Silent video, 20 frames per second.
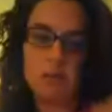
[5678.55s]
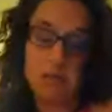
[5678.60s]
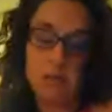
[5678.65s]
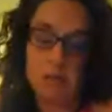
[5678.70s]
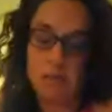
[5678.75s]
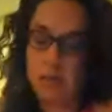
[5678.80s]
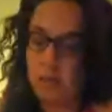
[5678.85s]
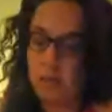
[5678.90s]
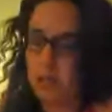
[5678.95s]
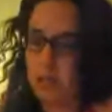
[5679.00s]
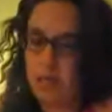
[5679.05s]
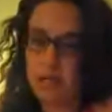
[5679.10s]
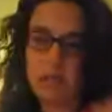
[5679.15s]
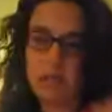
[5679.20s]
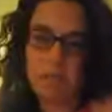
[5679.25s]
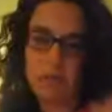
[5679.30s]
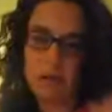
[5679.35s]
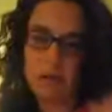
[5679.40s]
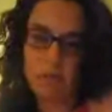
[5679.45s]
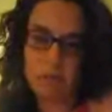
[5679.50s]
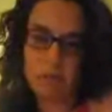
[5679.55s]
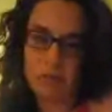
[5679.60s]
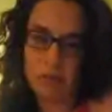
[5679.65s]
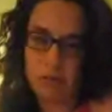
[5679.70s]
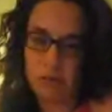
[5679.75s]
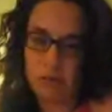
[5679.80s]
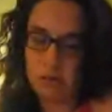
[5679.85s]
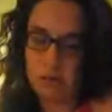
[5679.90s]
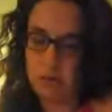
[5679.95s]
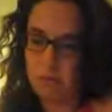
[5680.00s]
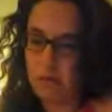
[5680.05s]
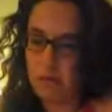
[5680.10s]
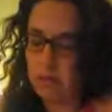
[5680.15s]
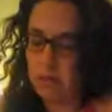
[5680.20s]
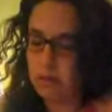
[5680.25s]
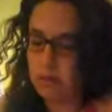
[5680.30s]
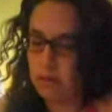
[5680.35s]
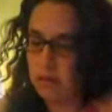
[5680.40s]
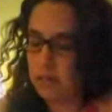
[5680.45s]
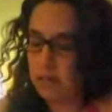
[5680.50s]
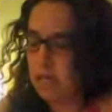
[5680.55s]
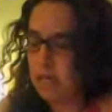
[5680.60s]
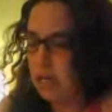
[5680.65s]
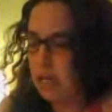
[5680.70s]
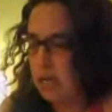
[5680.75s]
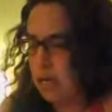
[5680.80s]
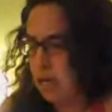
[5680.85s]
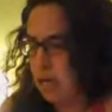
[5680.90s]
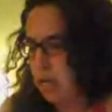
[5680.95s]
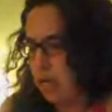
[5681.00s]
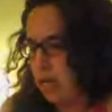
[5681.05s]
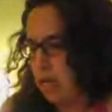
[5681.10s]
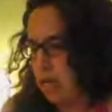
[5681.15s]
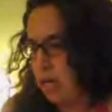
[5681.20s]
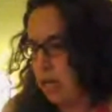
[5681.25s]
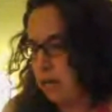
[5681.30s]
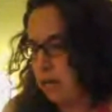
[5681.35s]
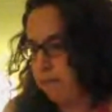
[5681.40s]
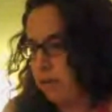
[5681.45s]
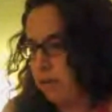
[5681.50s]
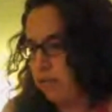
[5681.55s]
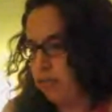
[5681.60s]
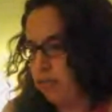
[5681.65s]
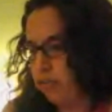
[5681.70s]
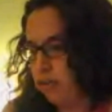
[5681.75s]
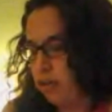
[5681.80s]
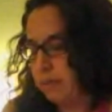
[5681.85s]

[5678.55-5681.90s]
And somebody just. I mean, anyway, the cut part was involuntary.